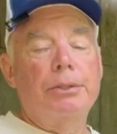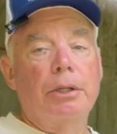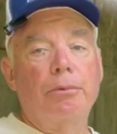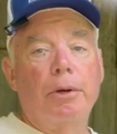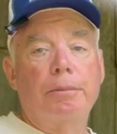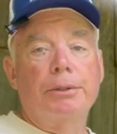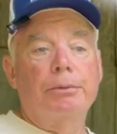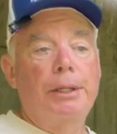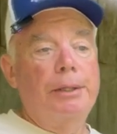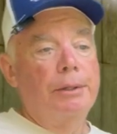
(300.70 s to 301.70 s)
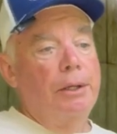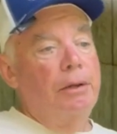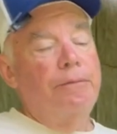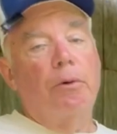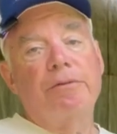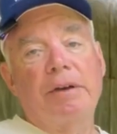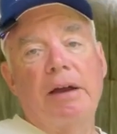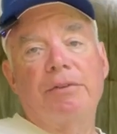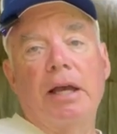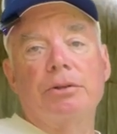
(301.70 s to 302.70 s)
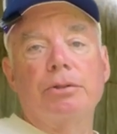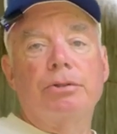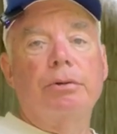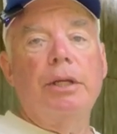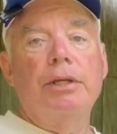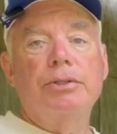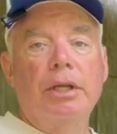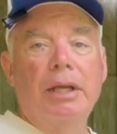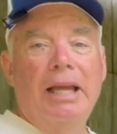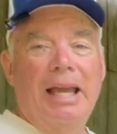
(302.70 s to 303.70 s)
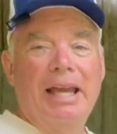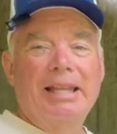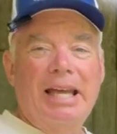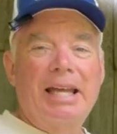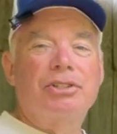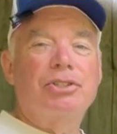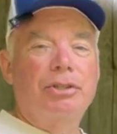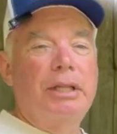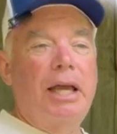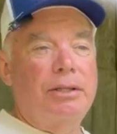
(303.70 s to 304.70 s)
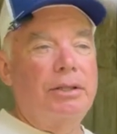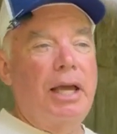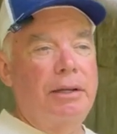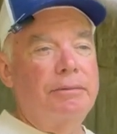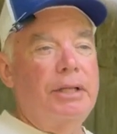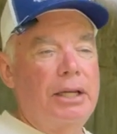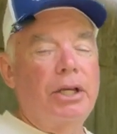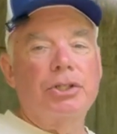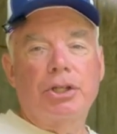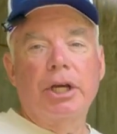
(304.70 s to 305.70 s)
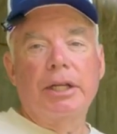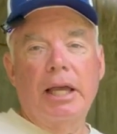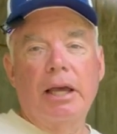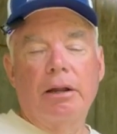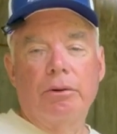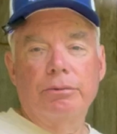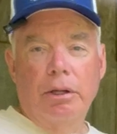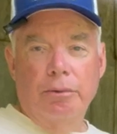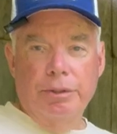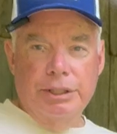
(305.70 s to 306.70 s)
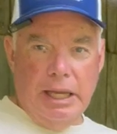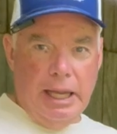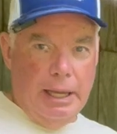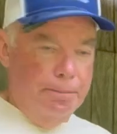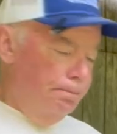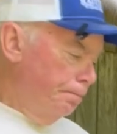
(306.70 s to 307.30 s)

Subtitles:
somewhere between 4 and 5,000 trees, and that does cut down on the time.